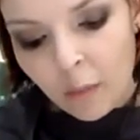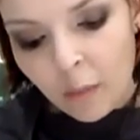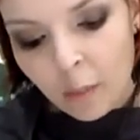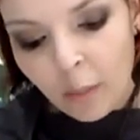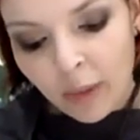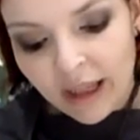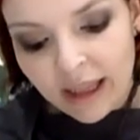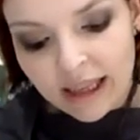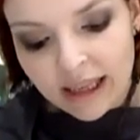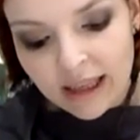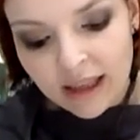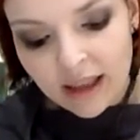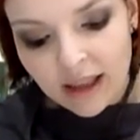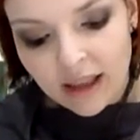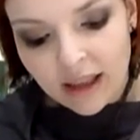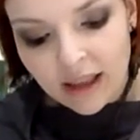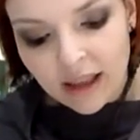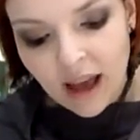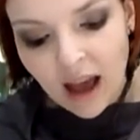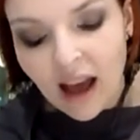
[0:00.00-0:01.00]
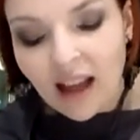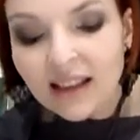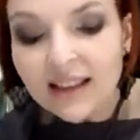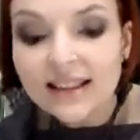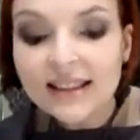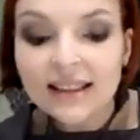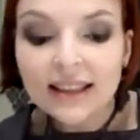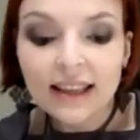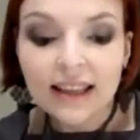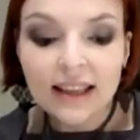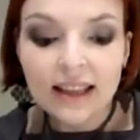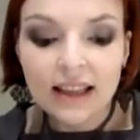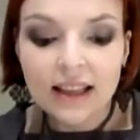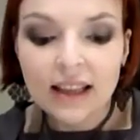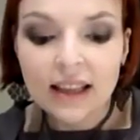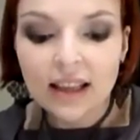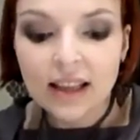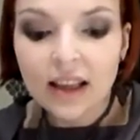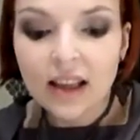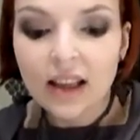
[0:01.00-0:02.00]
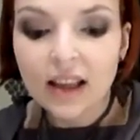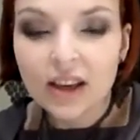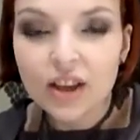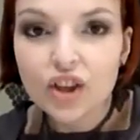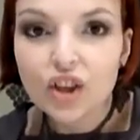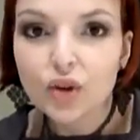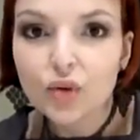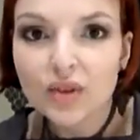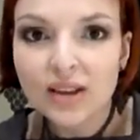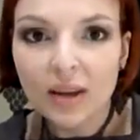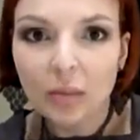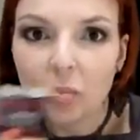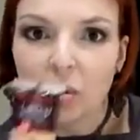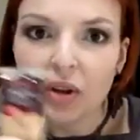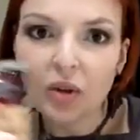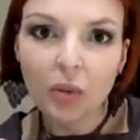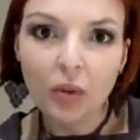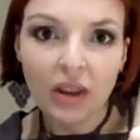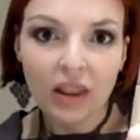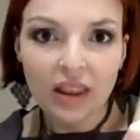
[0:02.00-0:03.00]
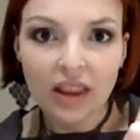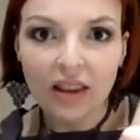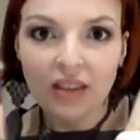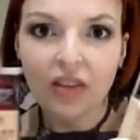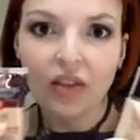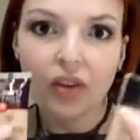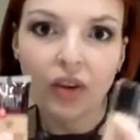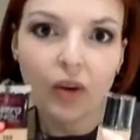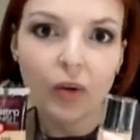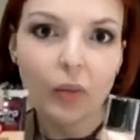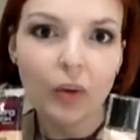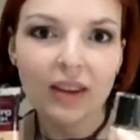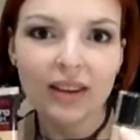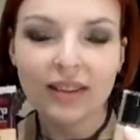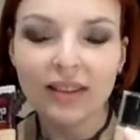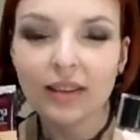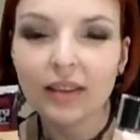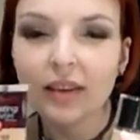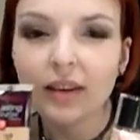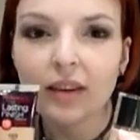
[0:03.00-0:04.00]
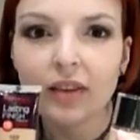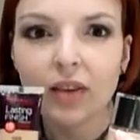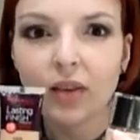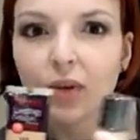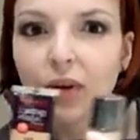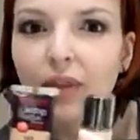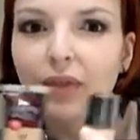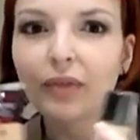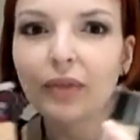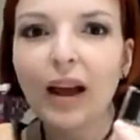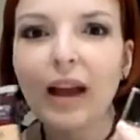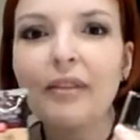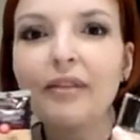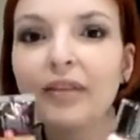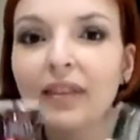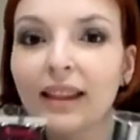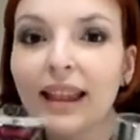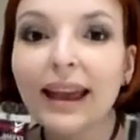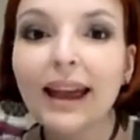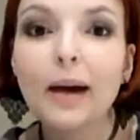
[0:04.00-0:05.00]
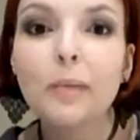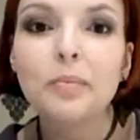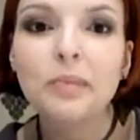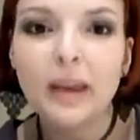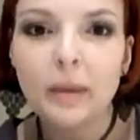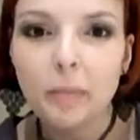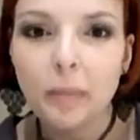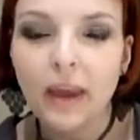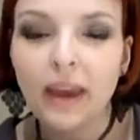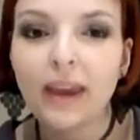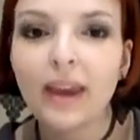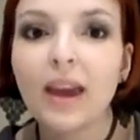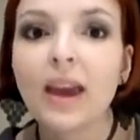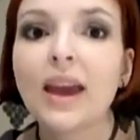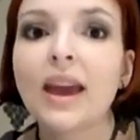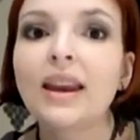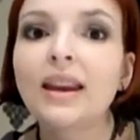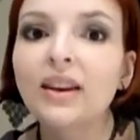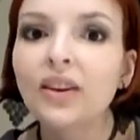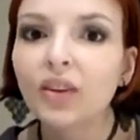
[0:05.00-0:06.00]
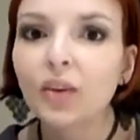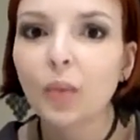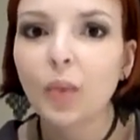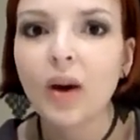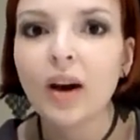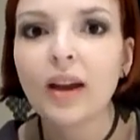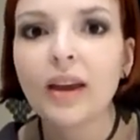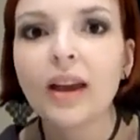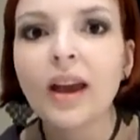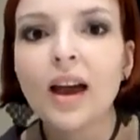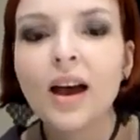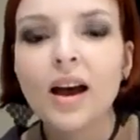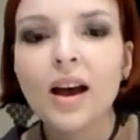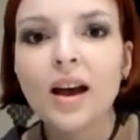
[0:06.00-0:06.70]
But honestly, choosing between these two is sort of, I feel like I'm nitpicking, and here's why.